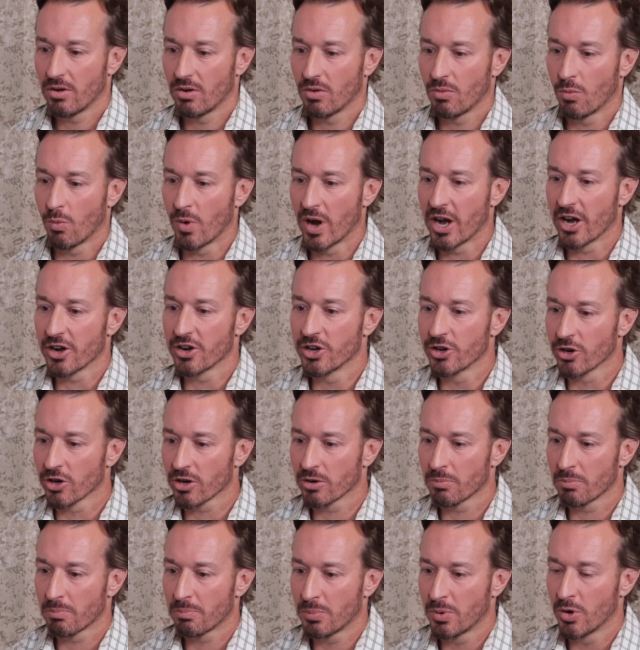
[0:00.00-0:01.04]
where
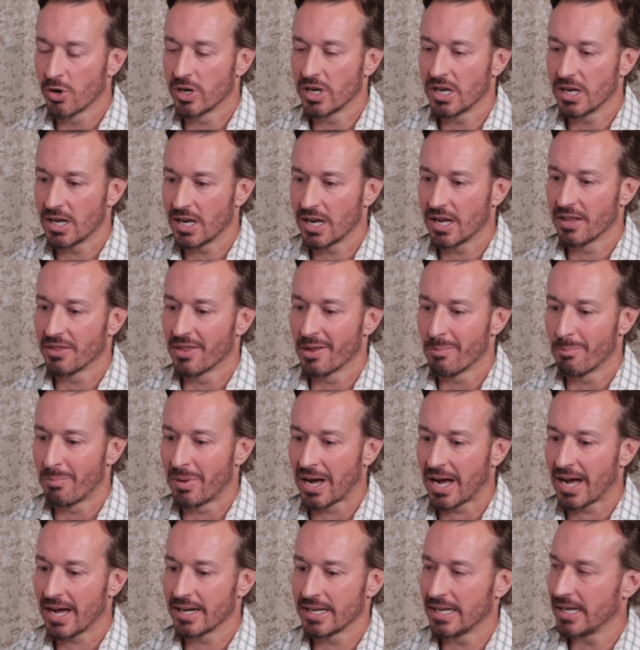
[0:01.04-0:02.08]
you're putting it in the
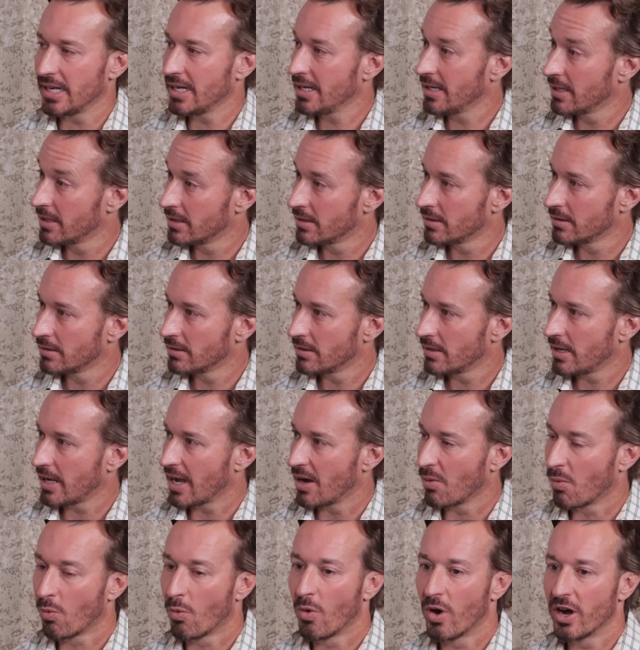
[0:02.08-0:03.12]
body
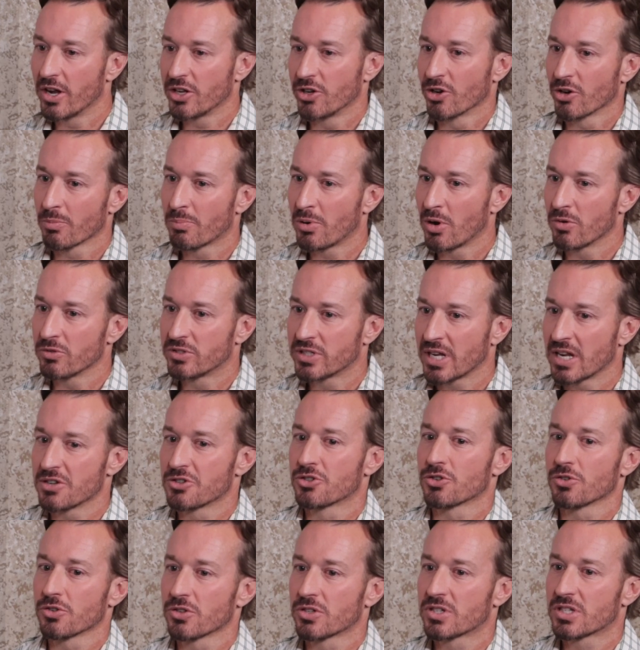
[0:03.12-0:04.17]
and what your
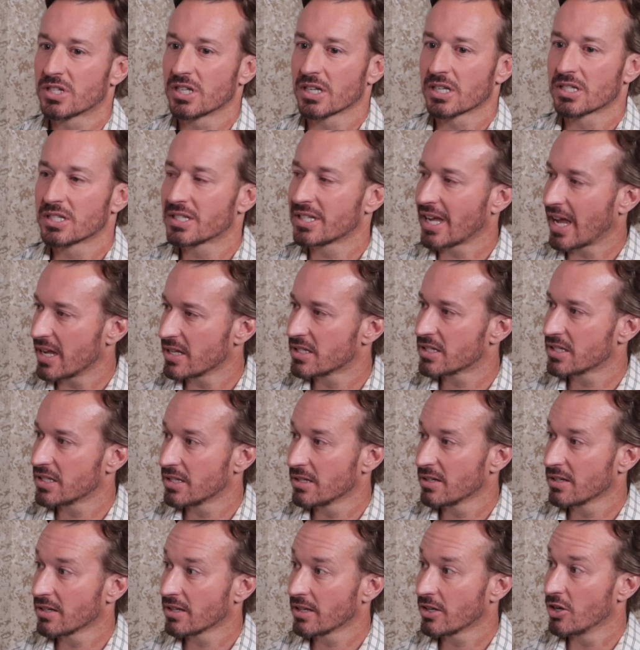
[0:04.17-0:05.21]
potential success
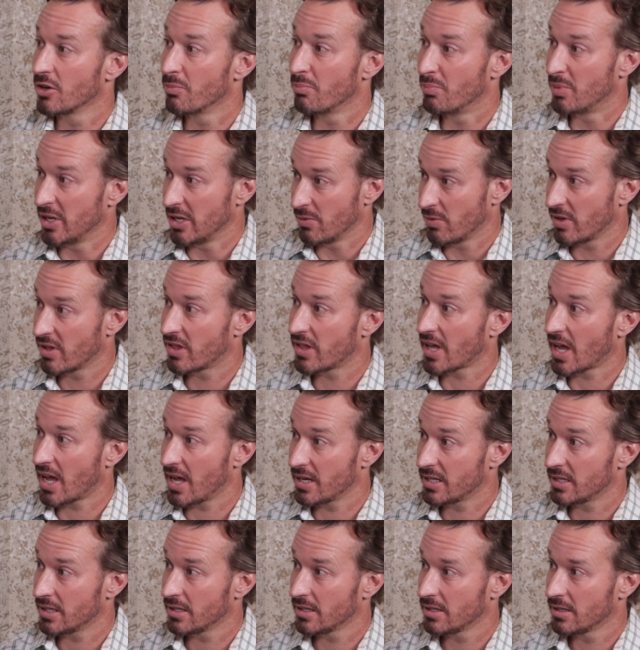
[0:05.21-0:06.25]
could be with
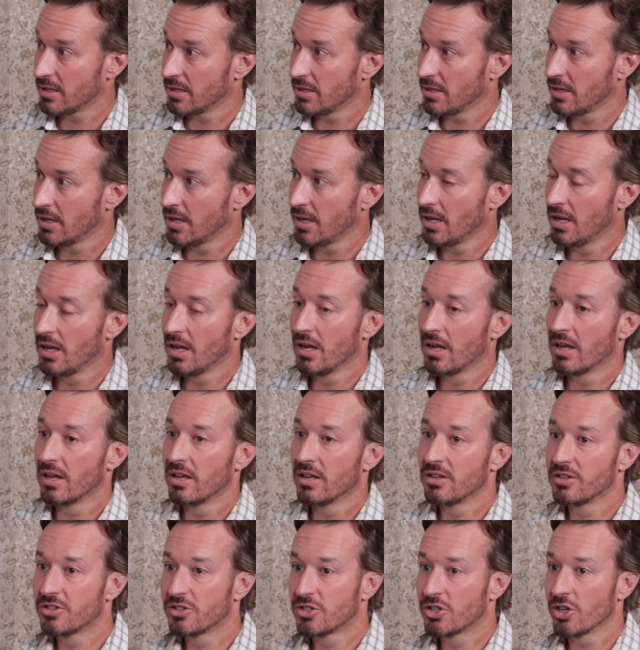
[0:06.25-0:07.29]
that.
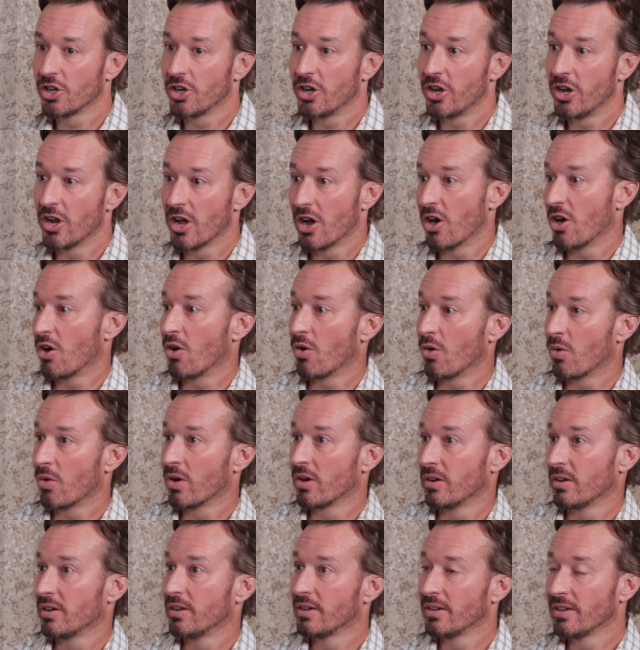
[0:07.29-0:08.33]
To
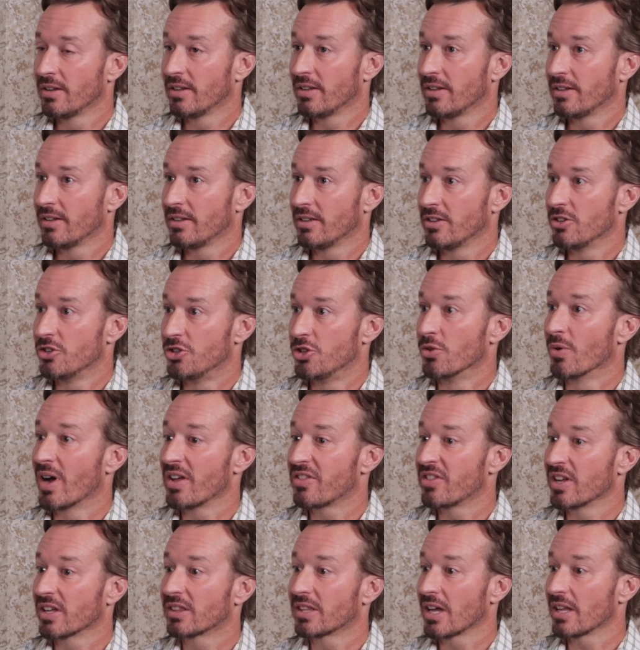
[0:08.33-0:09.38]
know, do I
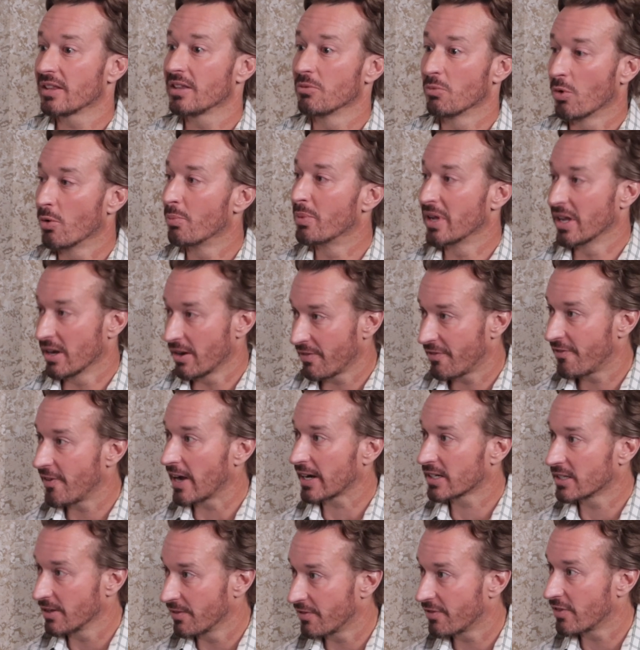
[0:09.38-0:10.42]
think that will be an
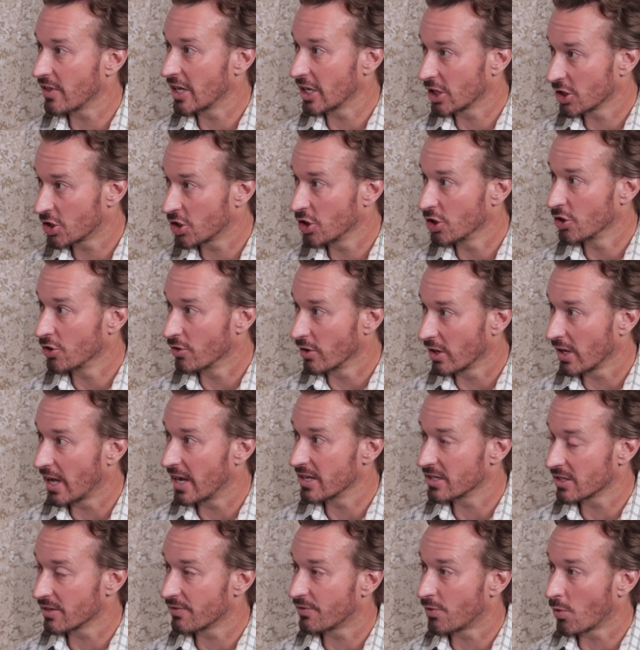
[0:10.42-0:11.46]
effective thing to
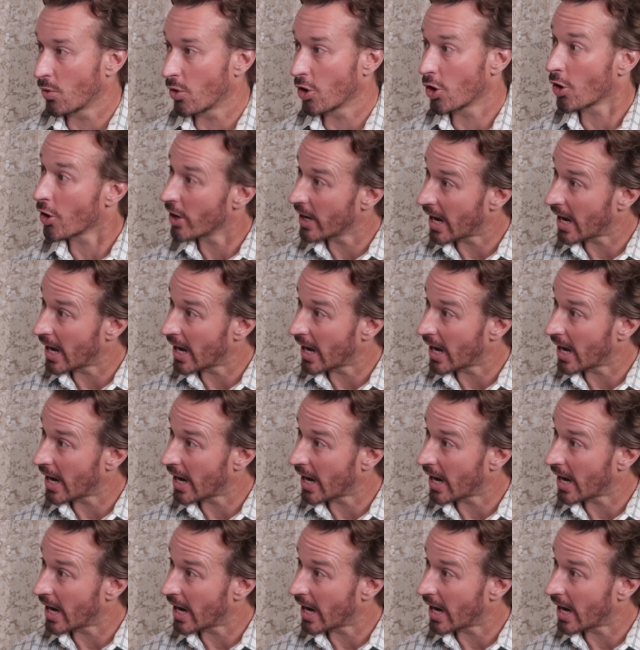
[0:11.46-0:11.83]
utilize it for or